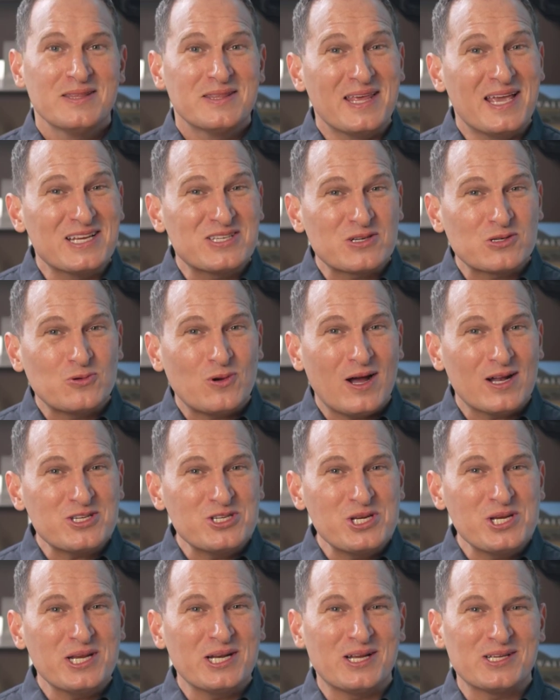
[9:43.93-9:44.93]
Thanks for
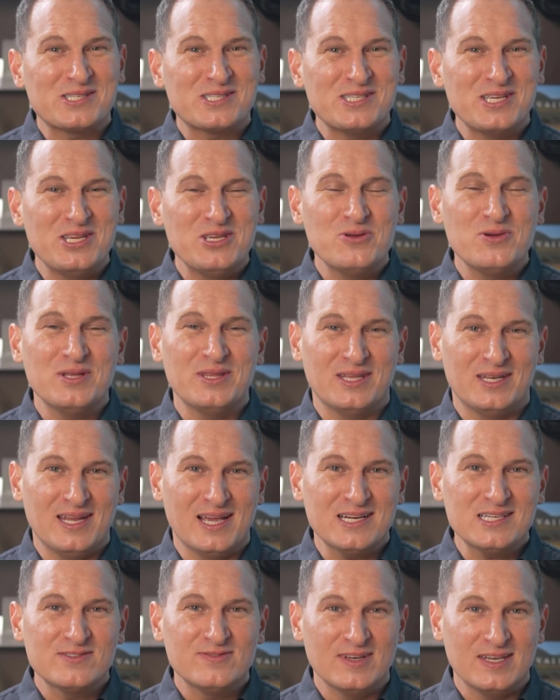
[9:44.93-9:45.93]
watching, and I'll see you in the
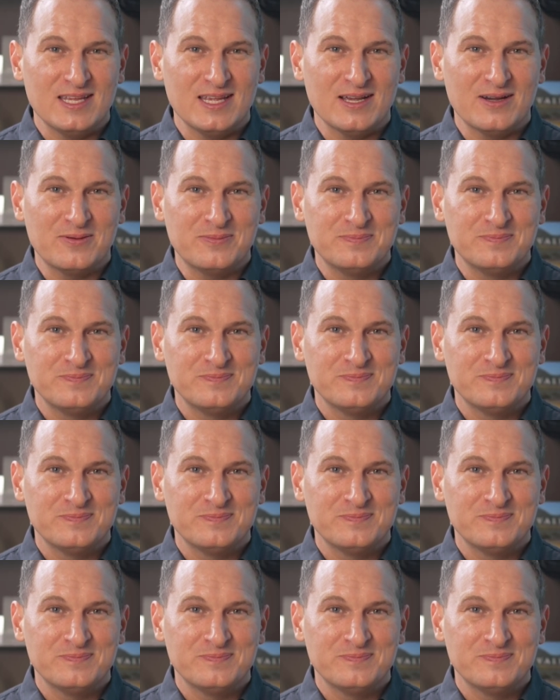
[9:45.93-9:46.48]
next video.